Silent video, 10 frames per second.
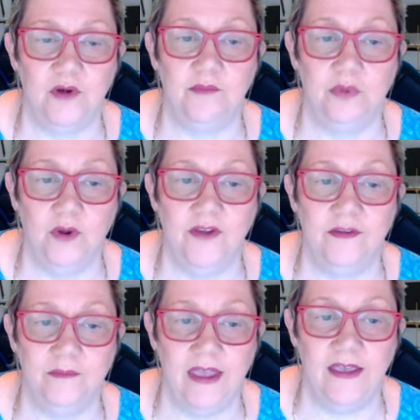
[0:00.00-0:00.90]
point to
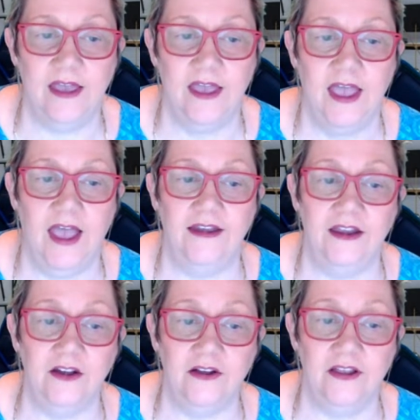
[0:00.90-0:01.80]
make. And
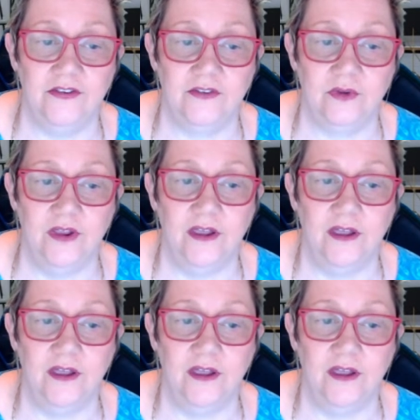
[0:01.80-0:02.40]
in our history,